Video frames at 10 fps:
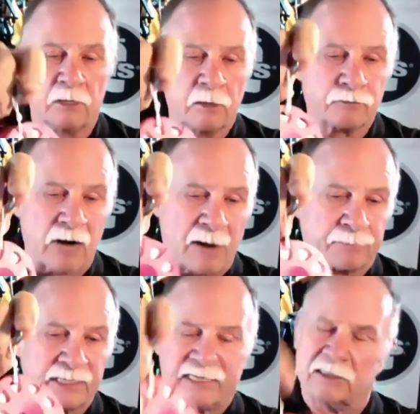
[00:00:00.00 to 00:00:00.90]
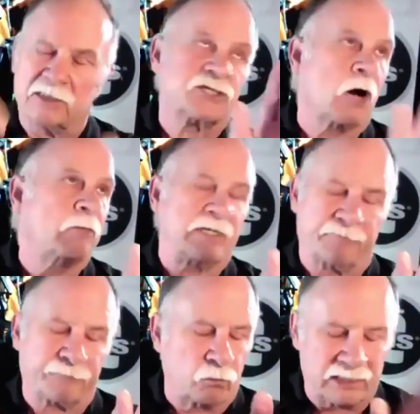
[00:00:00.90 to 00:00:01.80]
properly. And there's so many
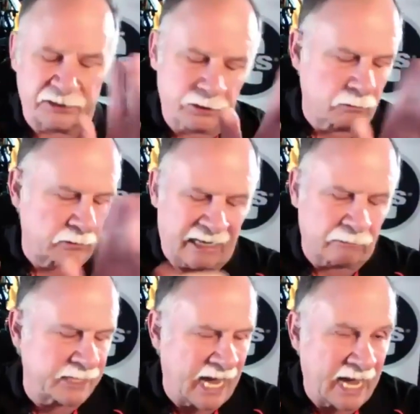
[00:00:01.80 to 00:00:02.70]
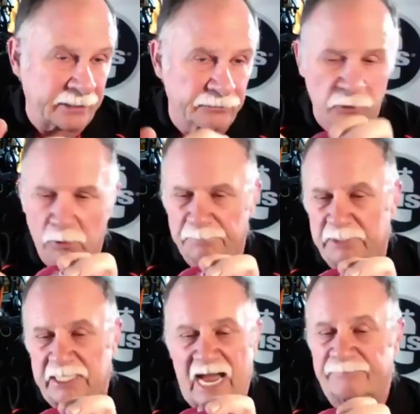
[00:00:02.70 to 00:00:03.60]
different ways of doing it. I don't care how you do it,
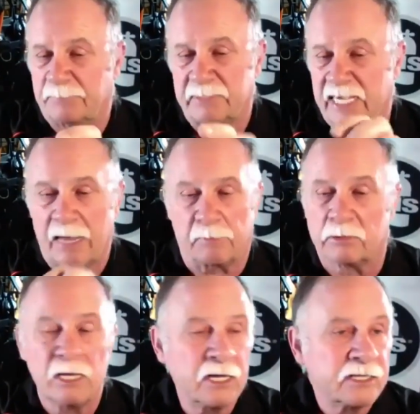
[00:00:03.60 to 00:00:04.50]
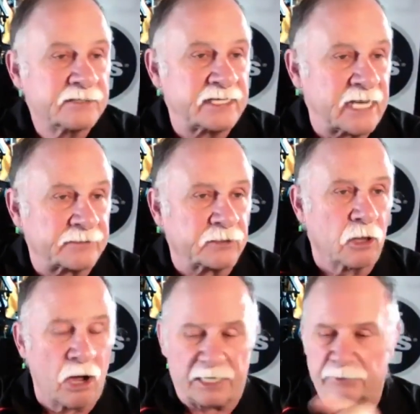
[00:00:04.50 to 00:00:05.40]
but you have to be able to get the
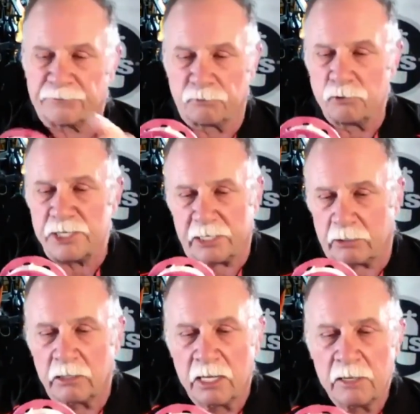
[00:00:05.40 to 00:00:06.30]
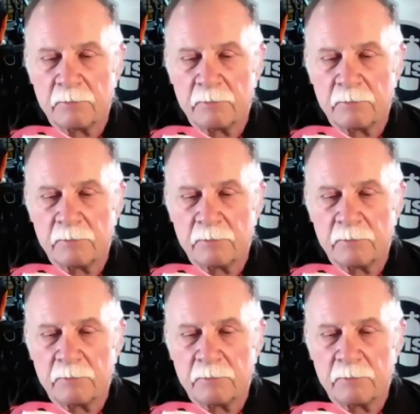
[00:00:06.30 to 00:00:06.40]
line through here.